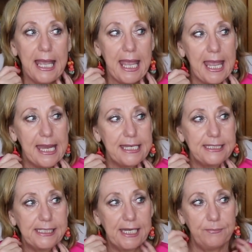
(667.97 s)

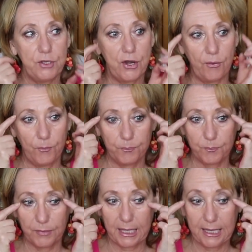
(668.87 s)
and you know
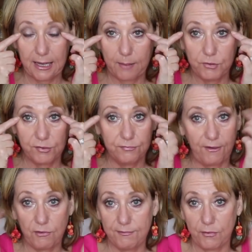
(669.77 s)
and I'm just
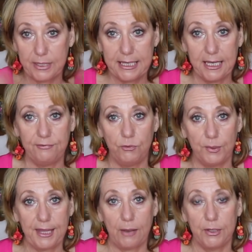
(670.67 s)
very, very careful
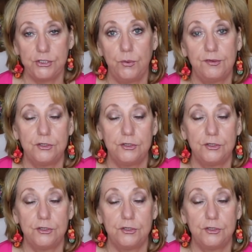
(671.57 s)
with how I do it.